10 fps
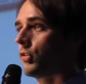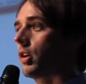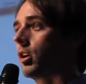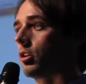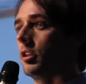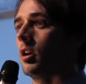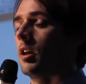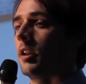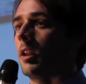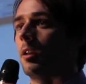very early
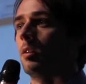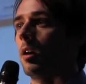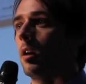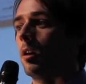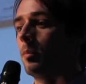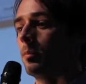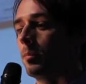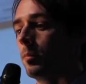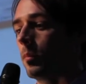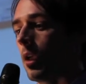on and, and, um,
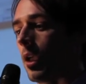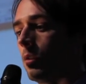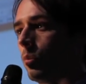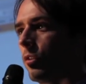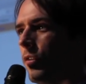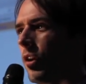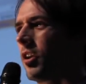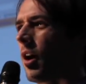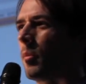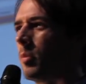and was very
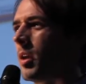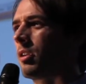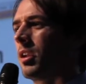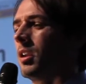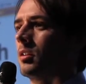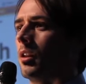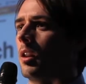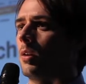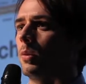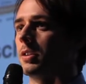complimentary, and,
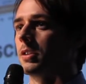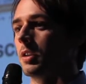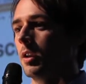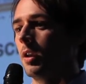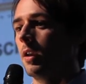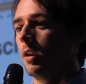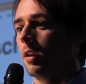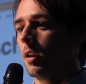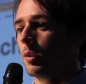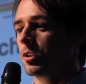and it, was,
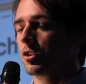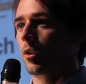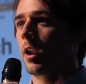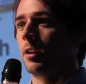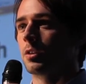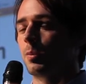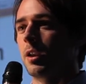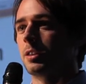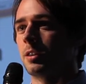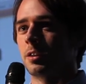it was just strange
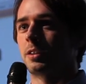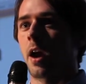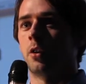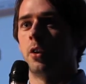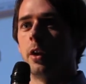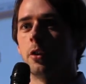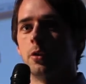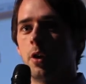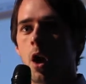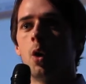because in this town you hear
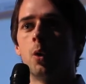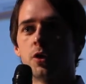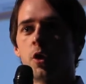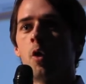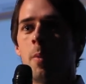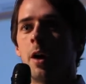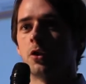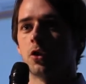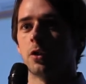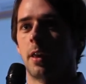no so
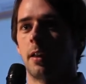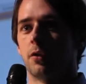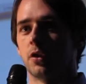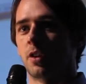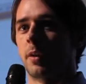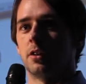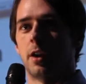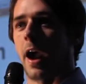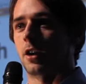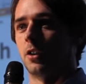much that for something
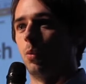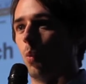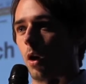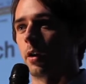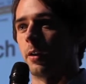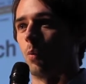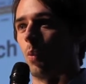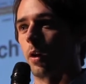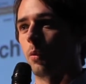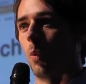to actually work and
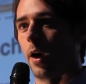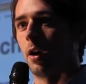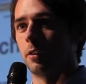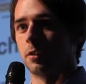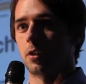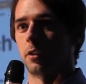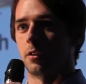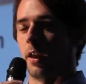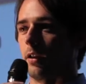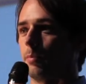work well and start
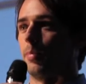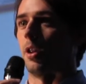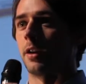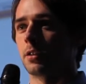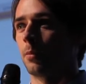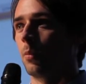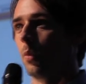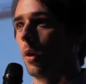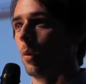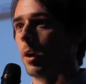to like blossom
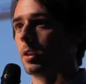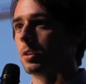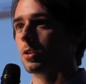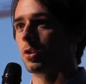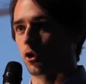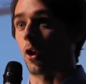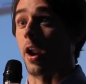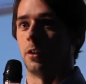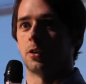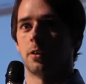was
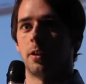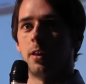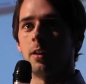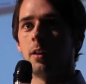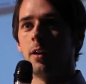strange. And